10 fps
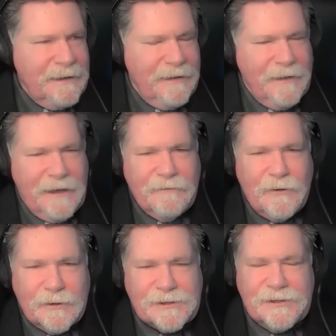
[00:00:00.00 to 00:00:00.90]
They, of
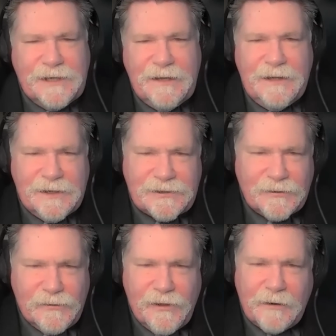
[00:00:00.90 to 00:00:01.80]
course, did this
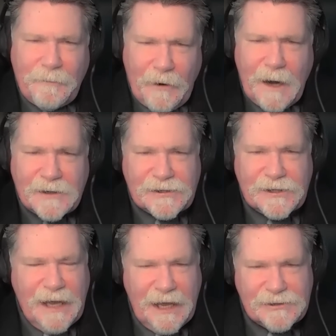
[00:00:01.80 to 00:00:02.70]
through their
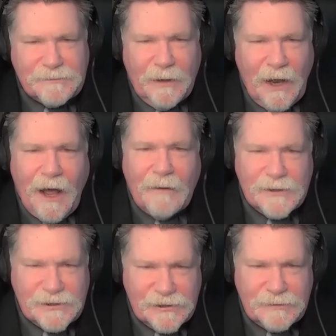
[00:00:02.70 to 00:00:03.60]
proxy Hezbollah,
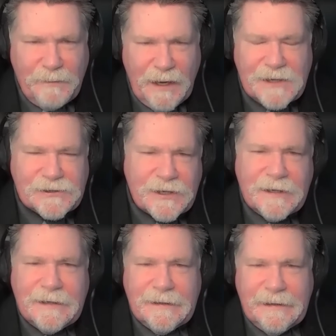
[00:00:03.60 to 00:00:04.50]
which is based
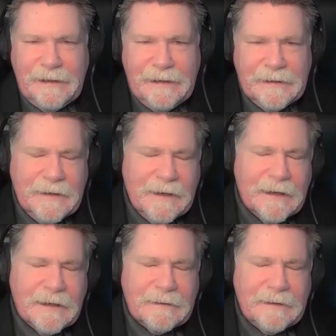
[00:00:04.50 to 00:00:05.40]
in
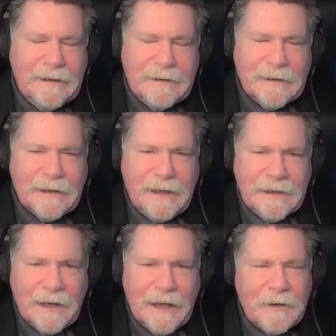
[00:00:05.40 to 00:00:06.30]

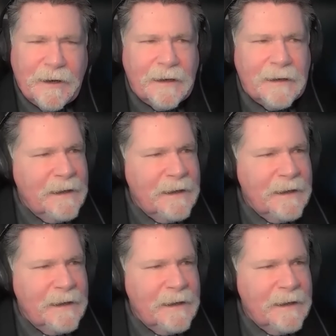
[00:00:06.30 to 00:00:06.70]
Lebanon.